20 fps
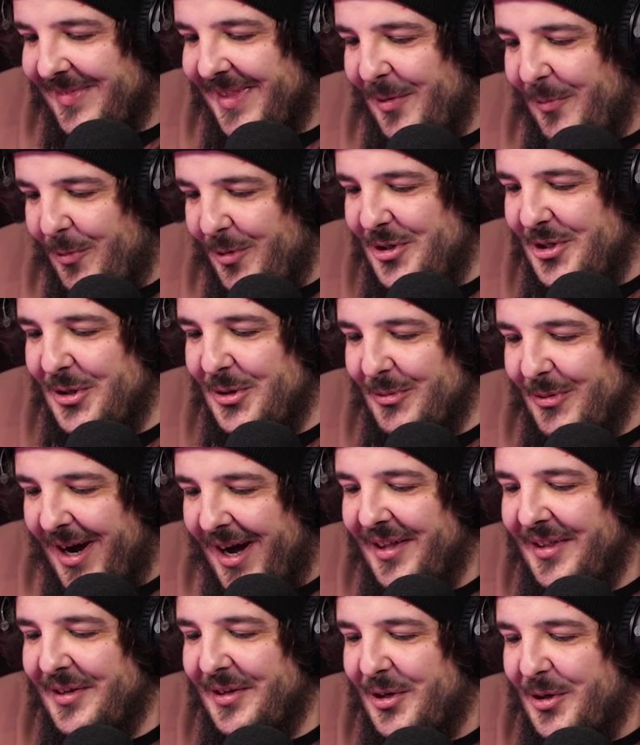Would you
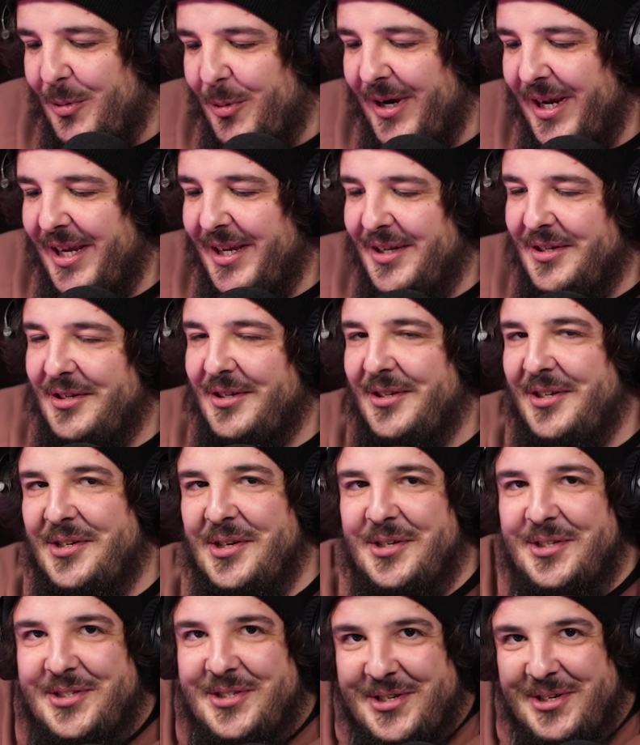rather quit
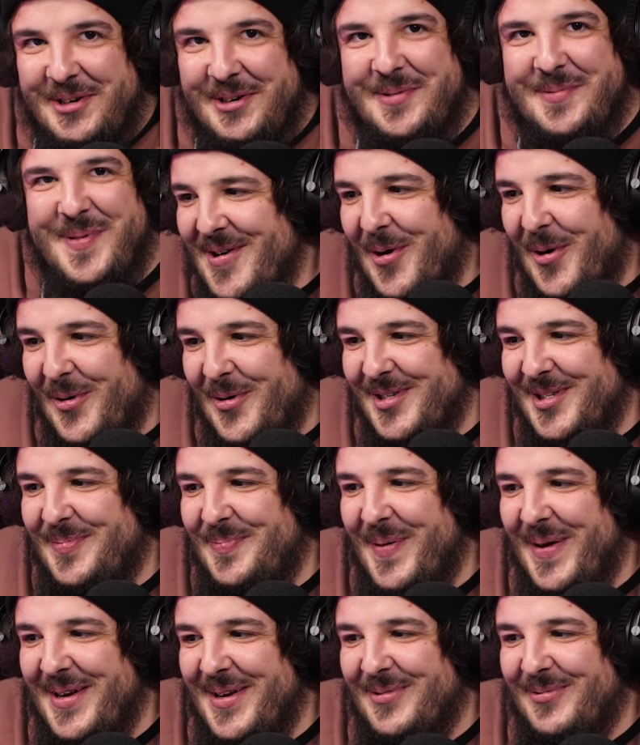YouTube or
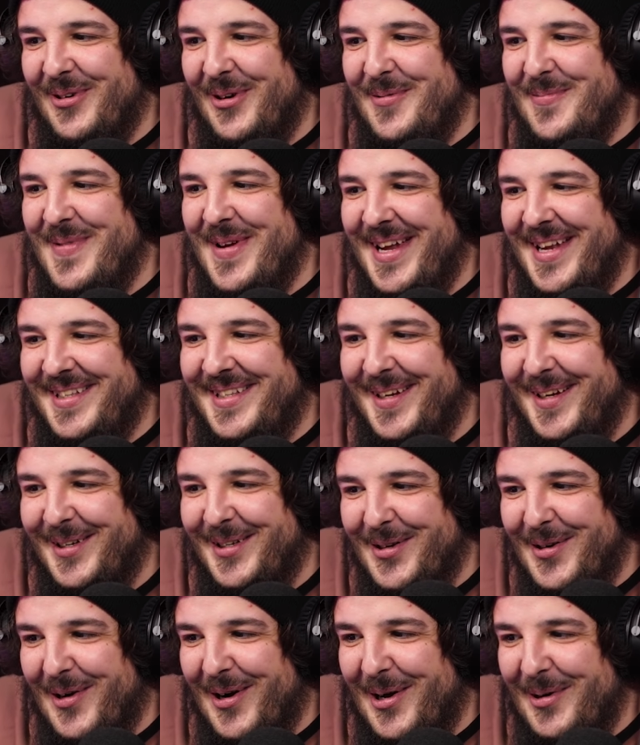spend a romantic
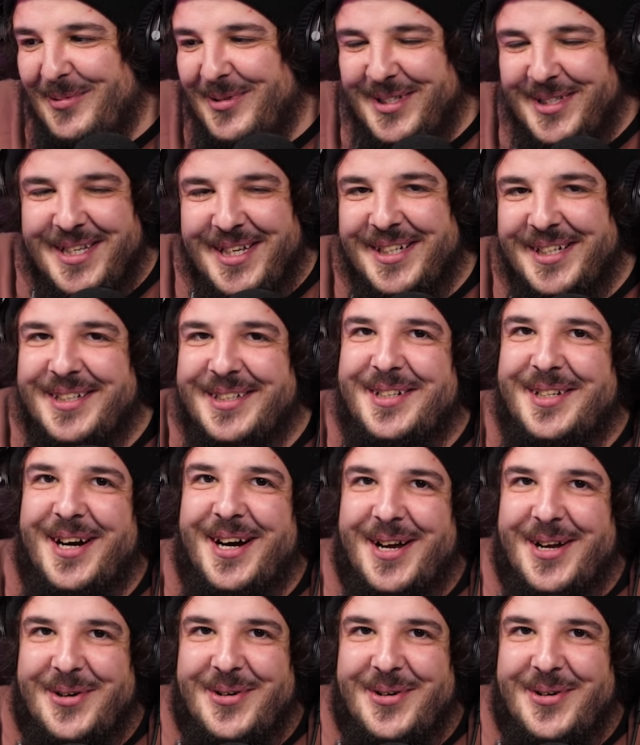night with Nikocado